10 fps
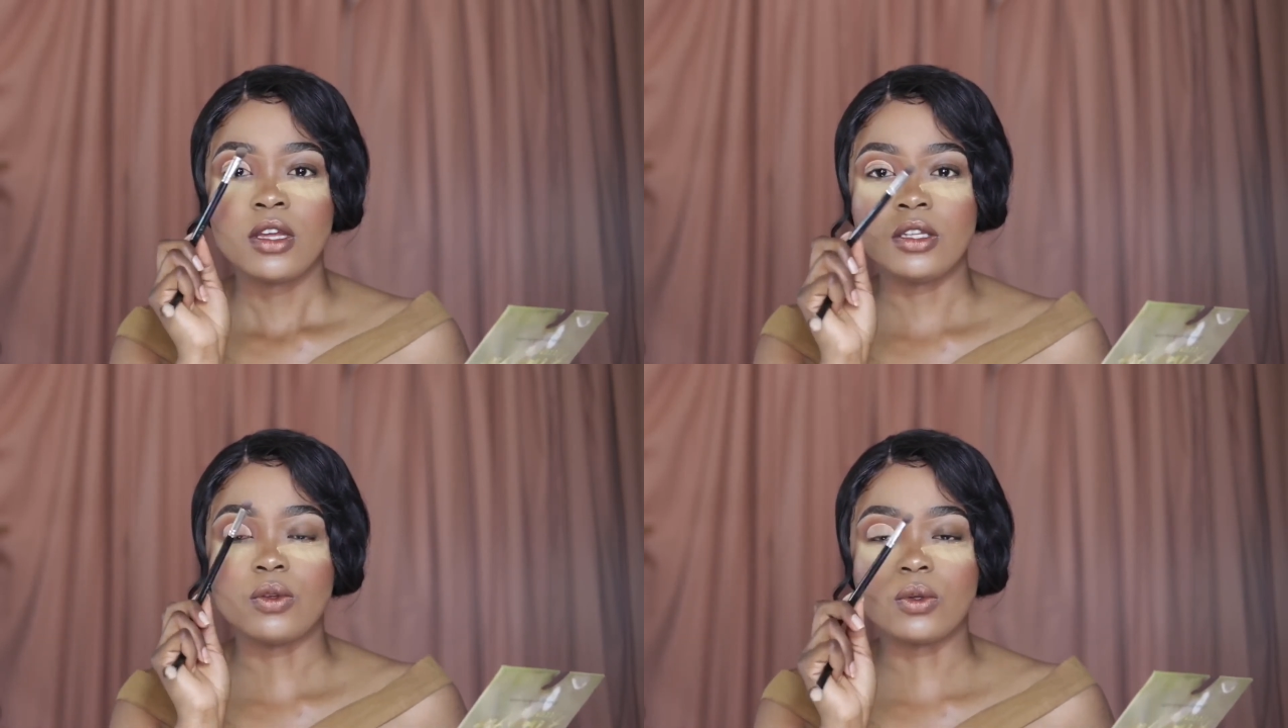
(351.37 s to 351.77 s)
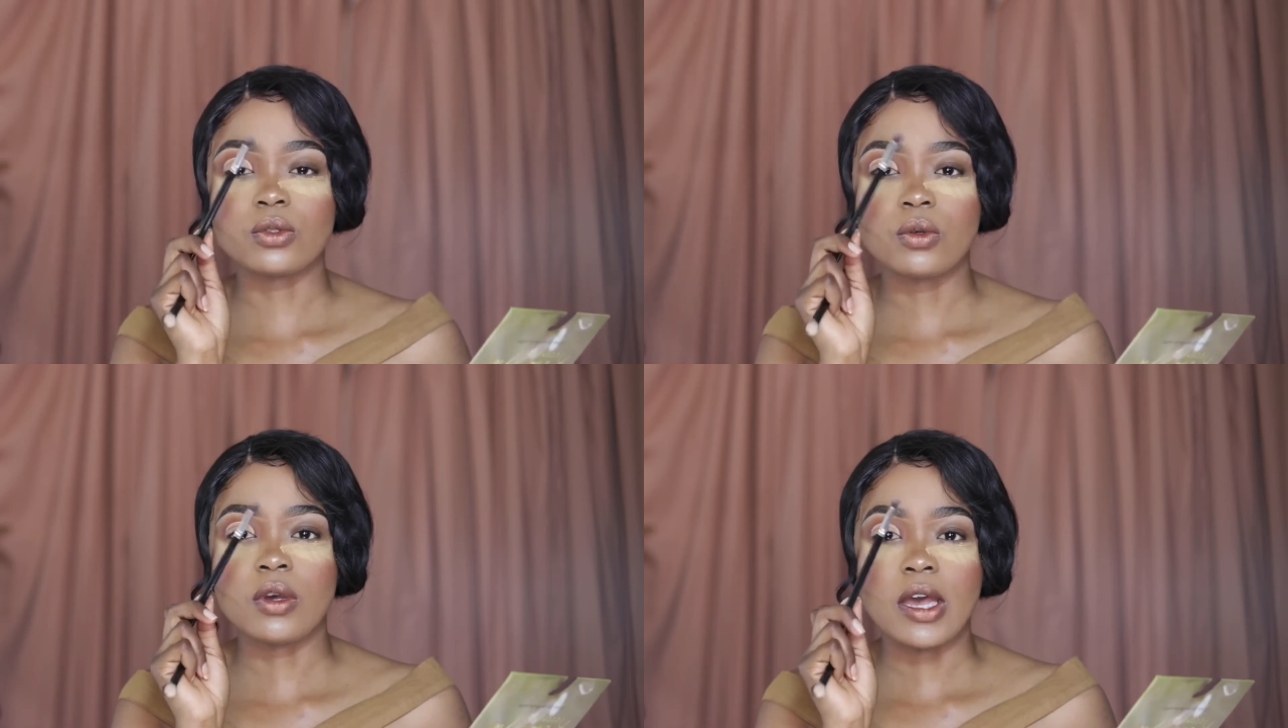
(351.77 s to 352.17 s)
It
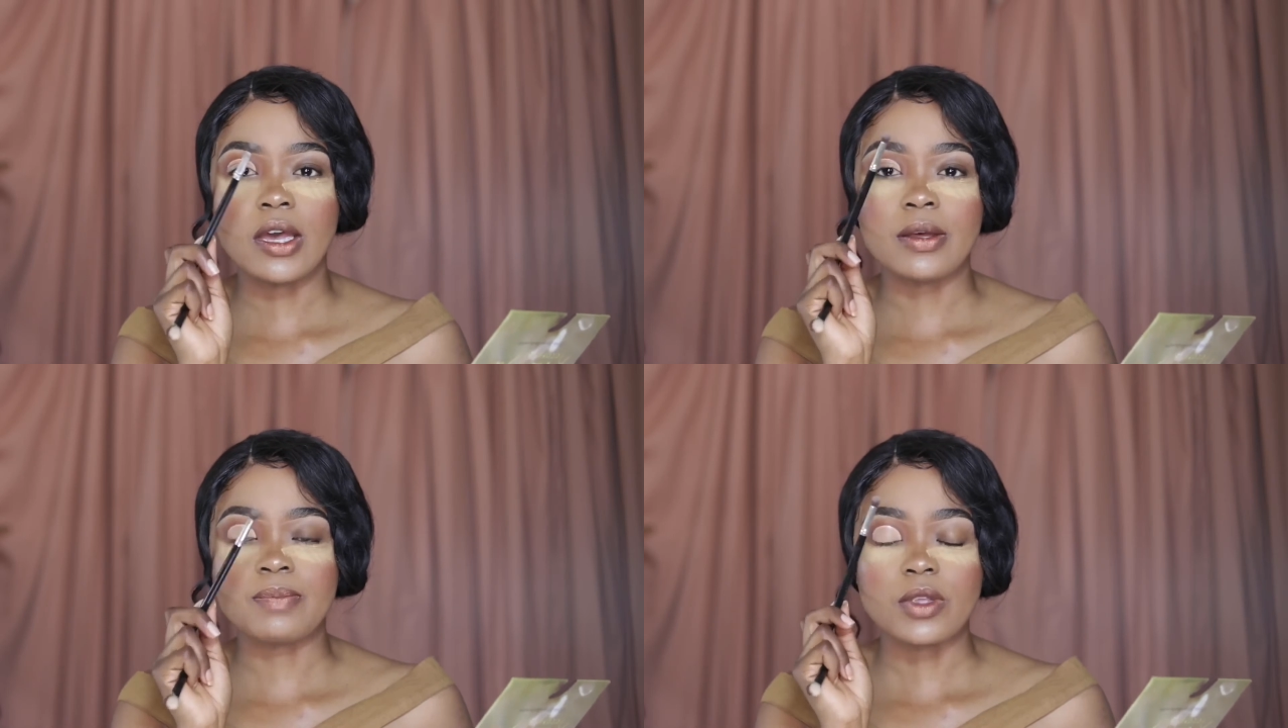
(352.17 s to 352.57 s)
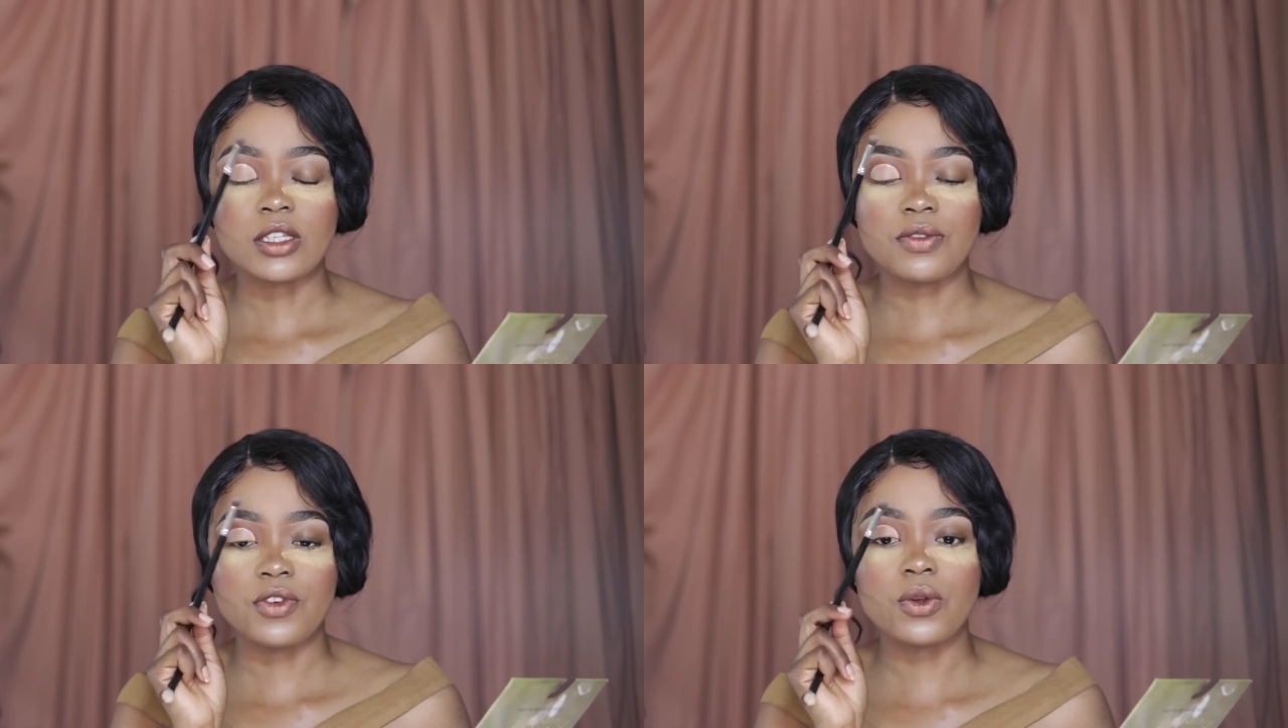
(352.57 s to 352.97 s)
also
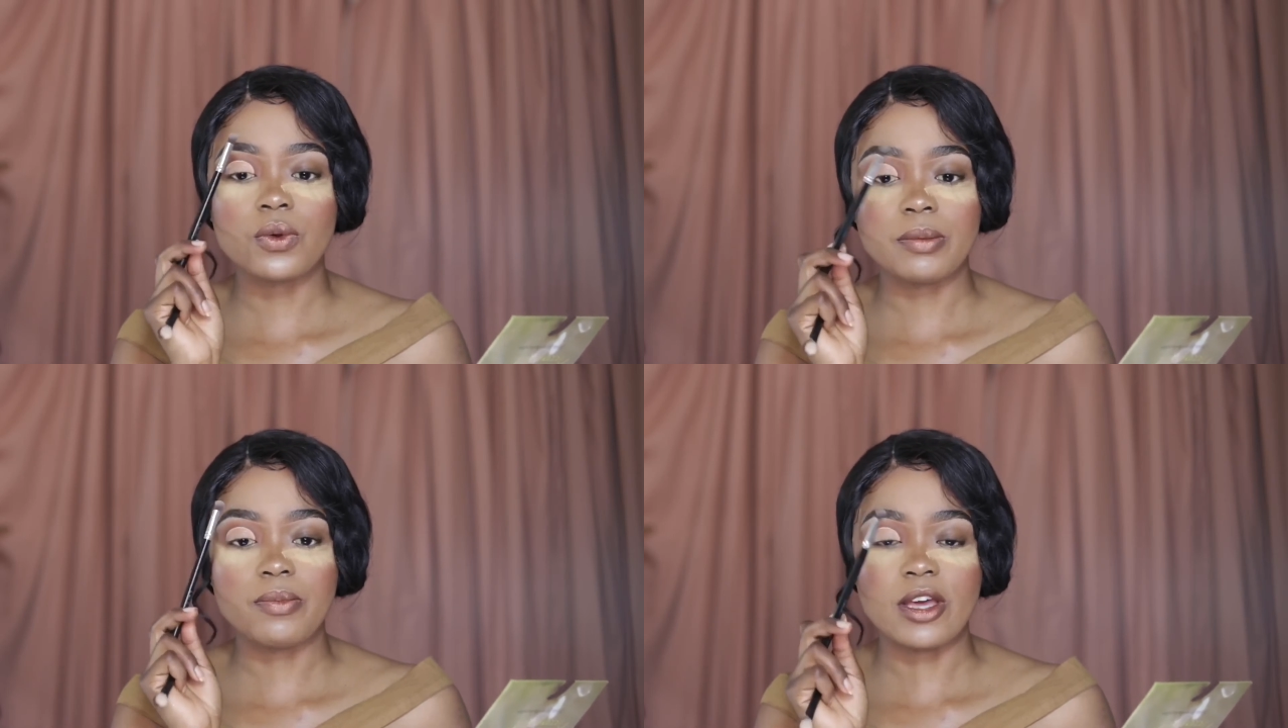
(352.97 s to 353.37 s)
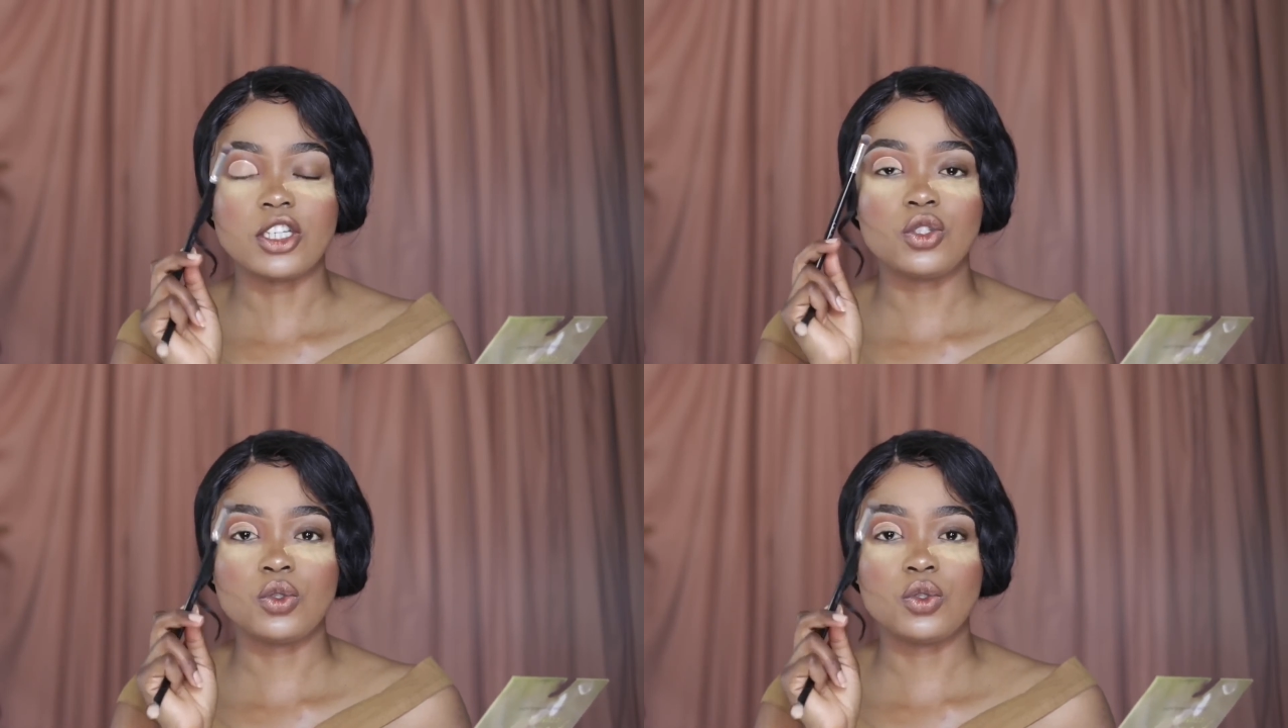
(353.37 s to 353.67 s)
is a very good brush